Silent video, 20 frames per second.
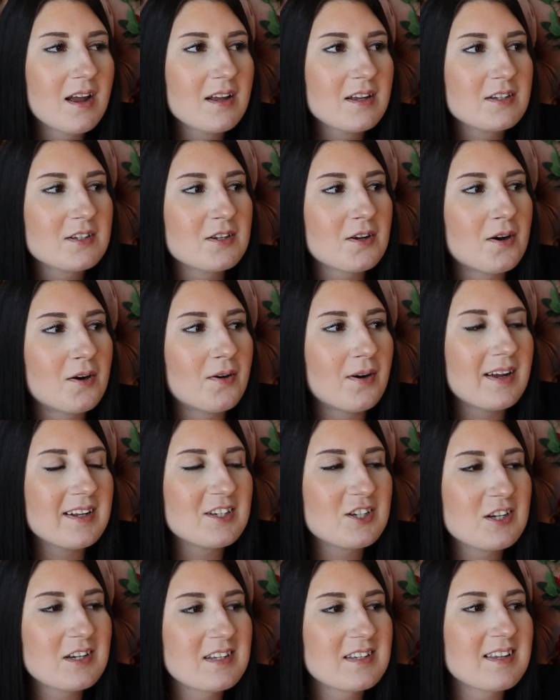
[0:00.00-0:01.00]
so
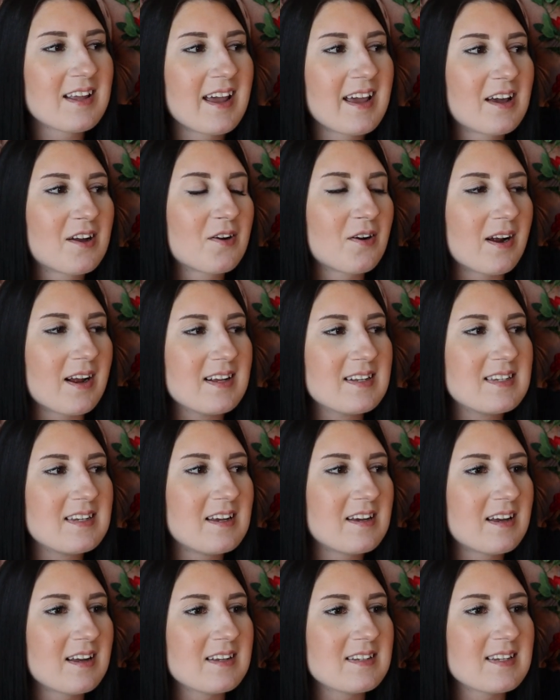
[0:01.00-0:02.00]
it's just like crazy
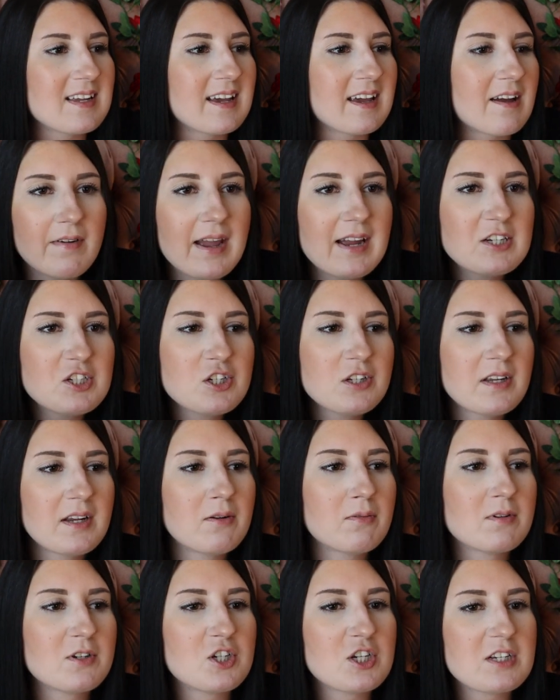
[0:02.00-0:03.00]
because like
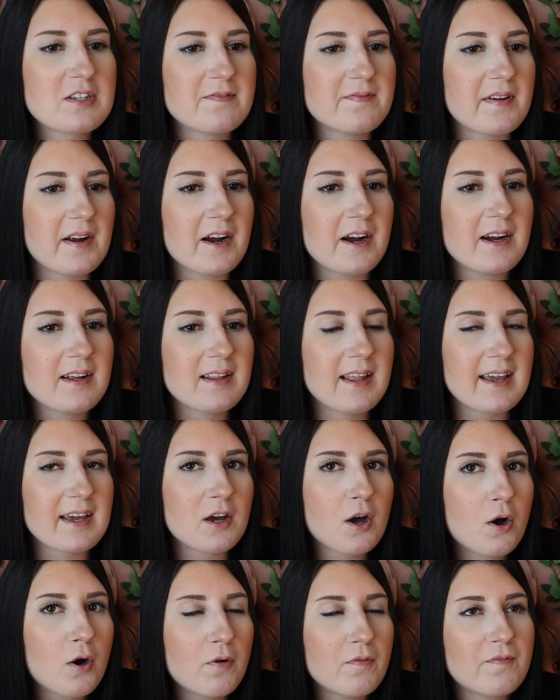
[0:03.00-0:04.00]
evangeline was just very like
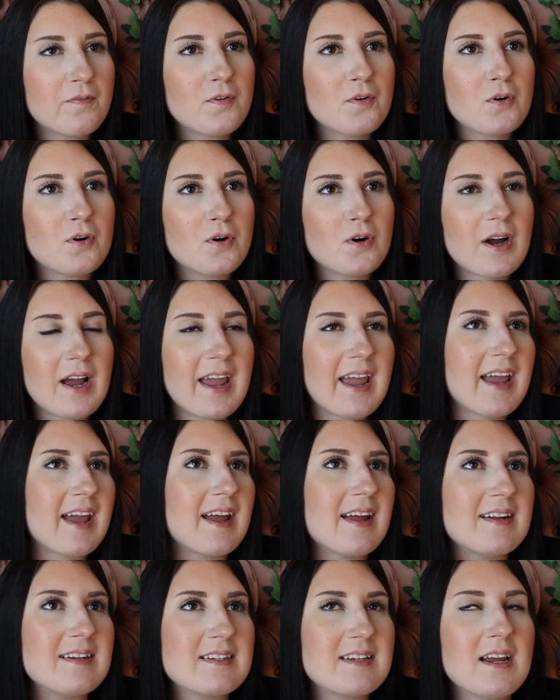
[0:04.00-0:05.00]
hopeful
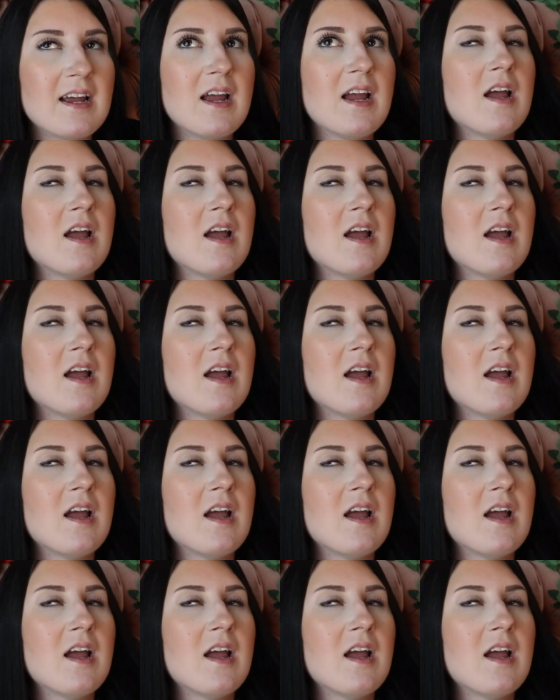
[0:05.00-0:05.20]
and